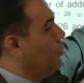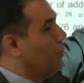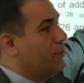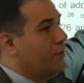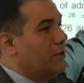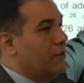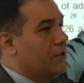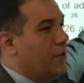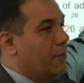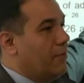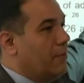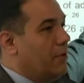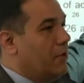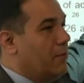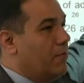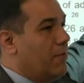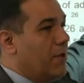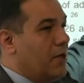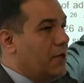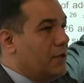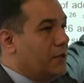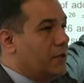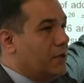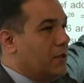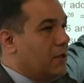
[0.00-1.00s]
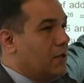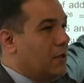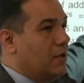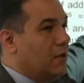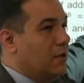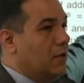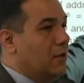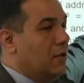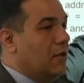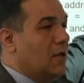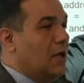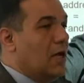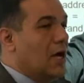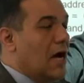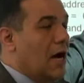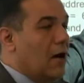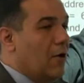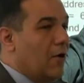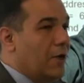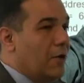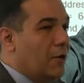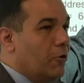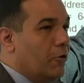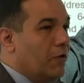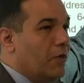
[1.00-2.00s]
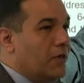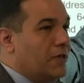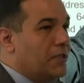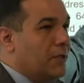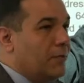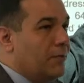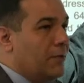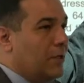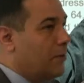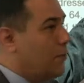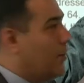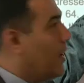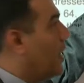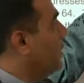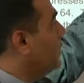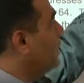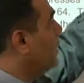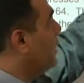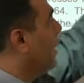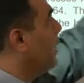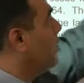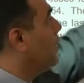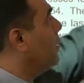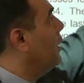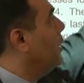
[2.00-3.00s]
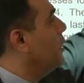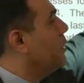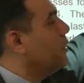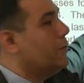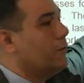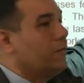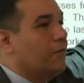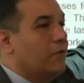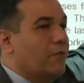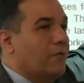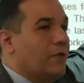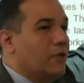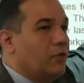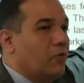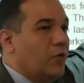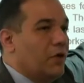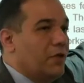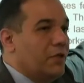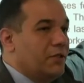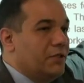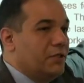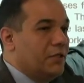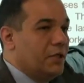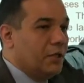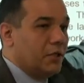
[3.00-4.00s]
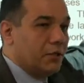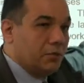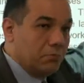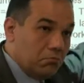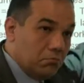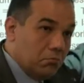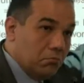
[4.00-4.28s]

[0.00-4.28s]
with the subnet mask. How I know the subnet mask? Calculating for the 26.